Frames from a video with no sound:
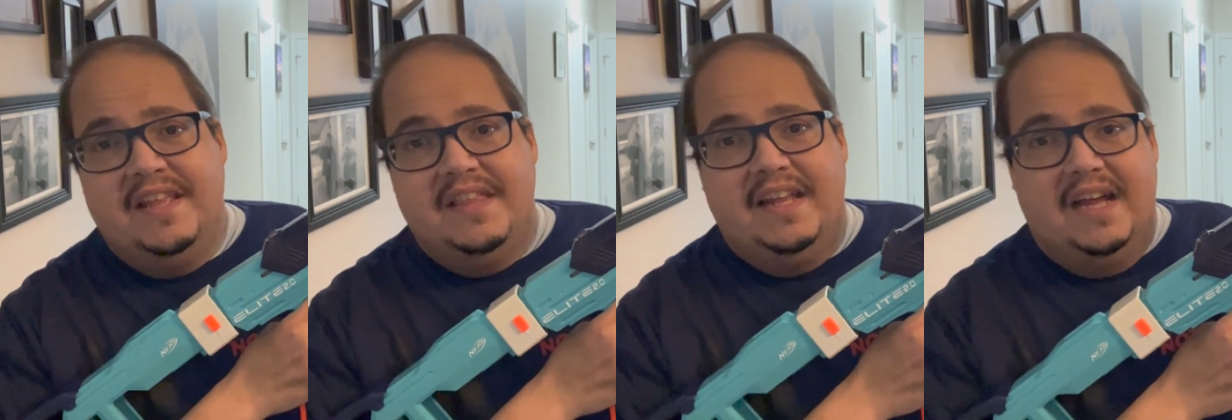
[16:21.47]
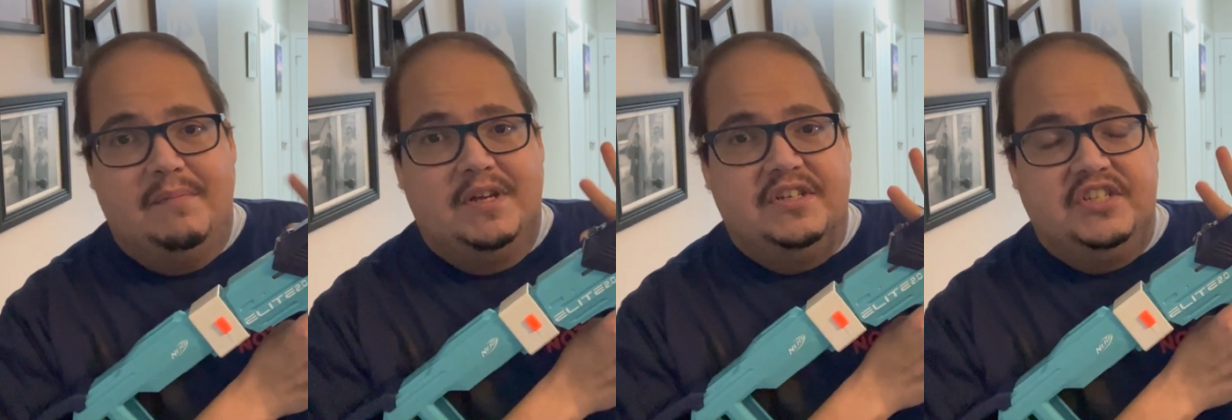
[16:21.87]
Then
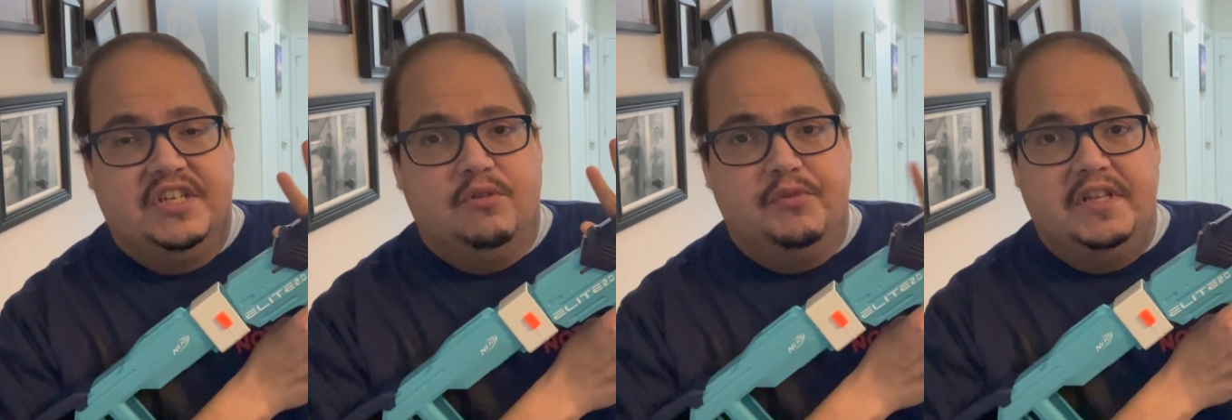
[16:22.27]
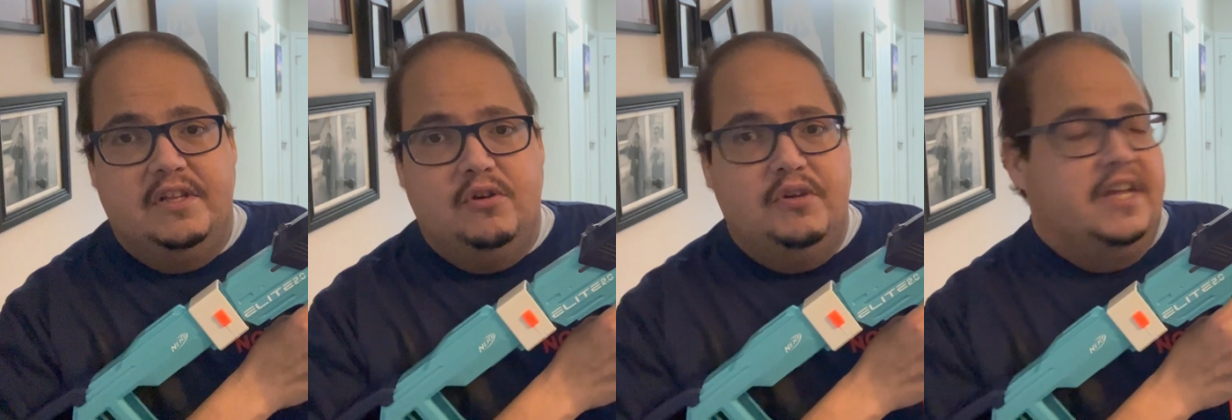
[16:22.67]
I'm actually going to
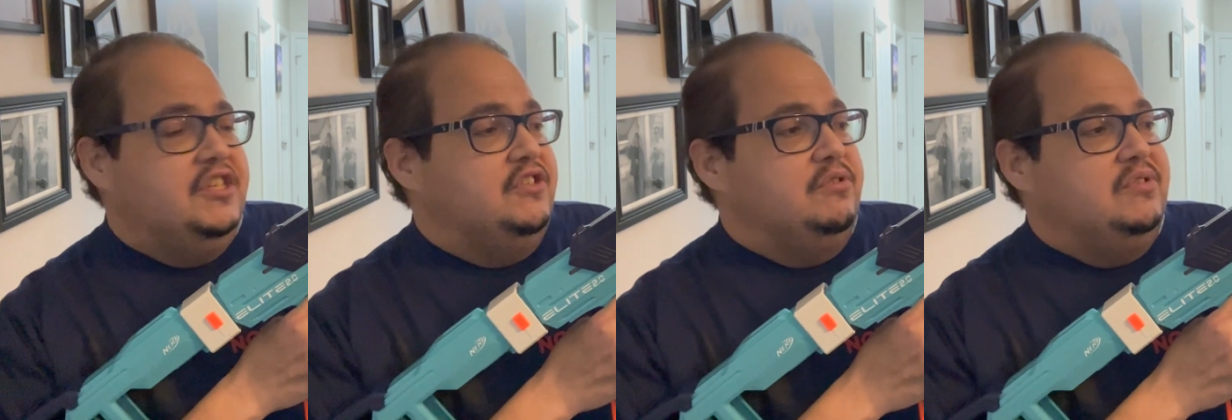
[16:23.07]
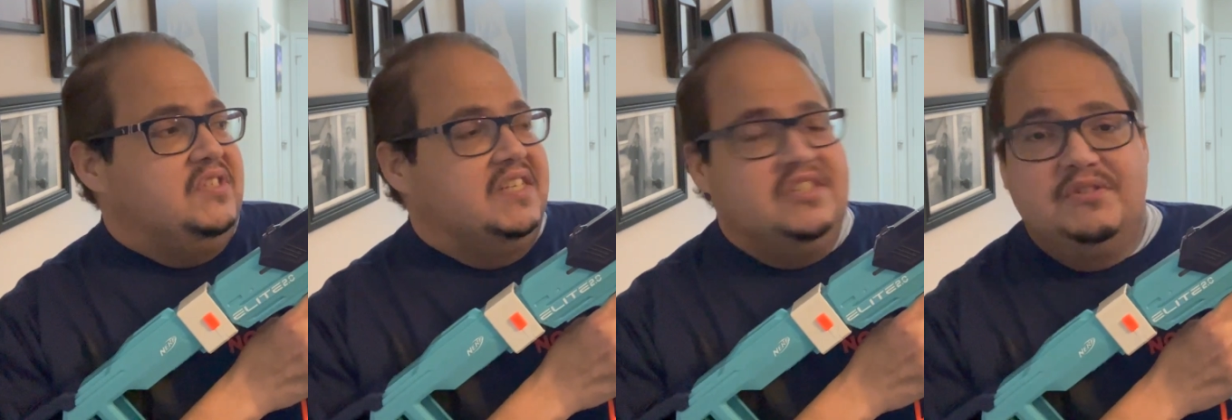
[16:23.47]
reload and just use
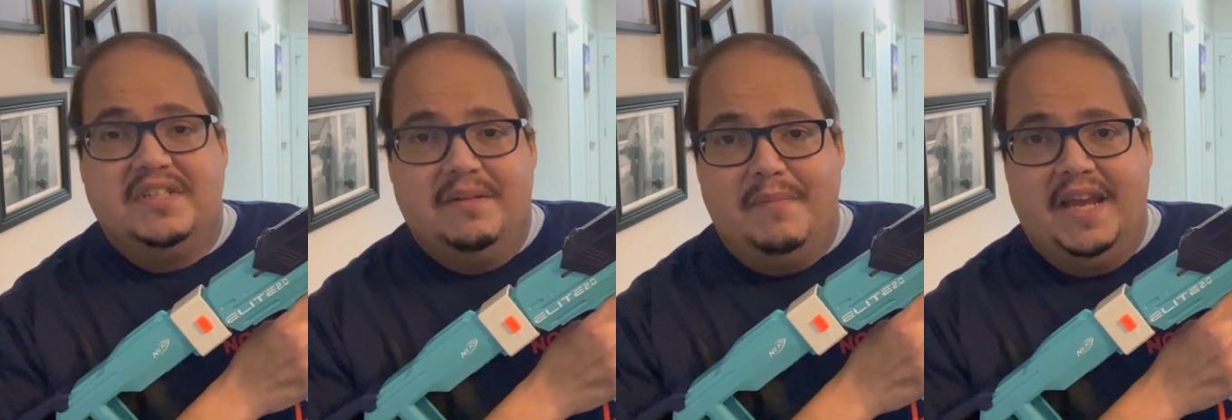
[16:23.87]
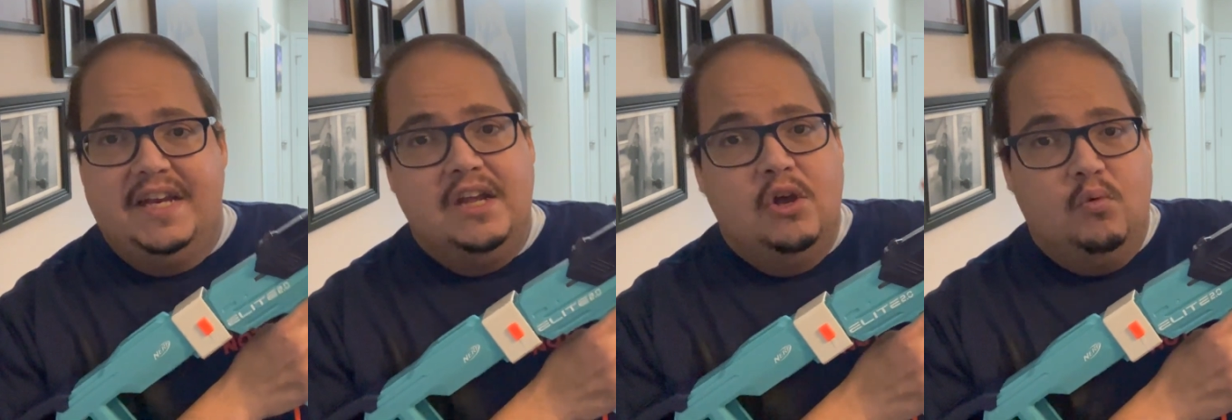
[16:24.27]
6 using the
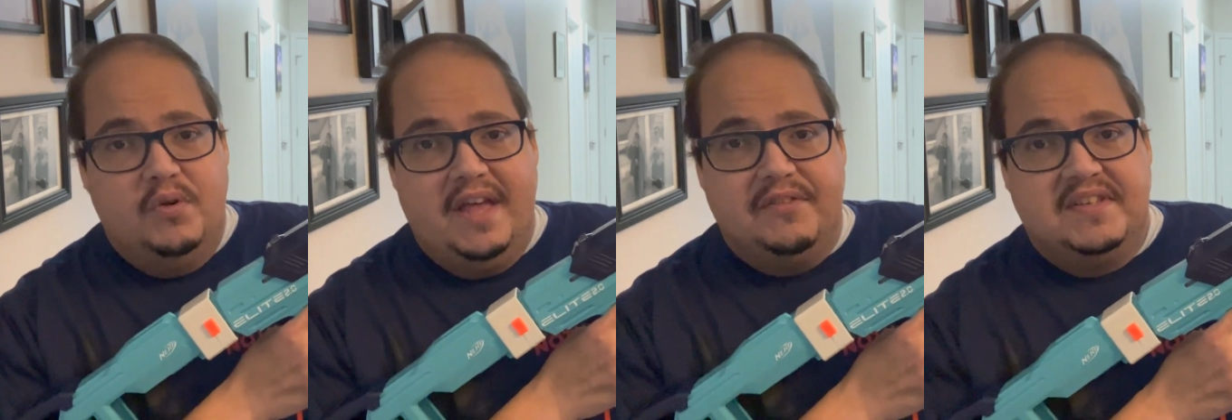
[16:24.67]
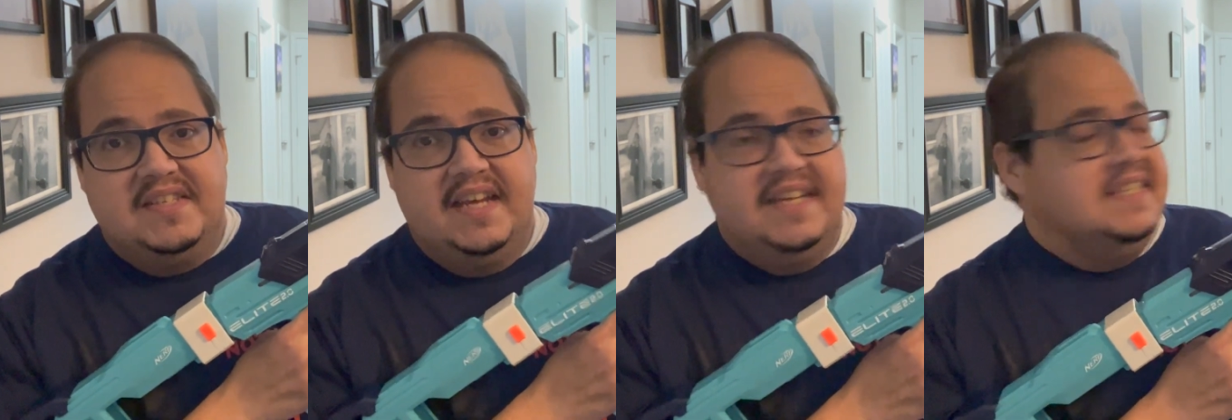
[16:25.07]
main without the
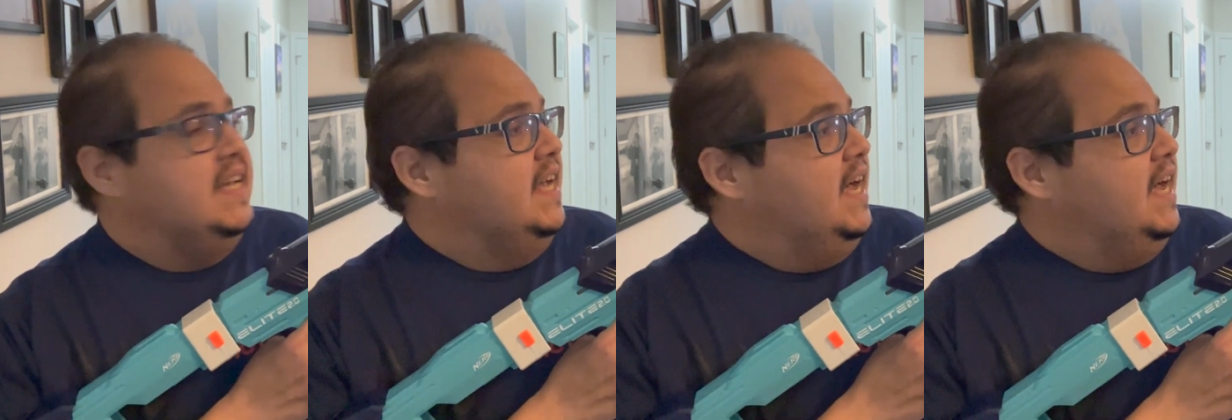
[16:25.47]
sight.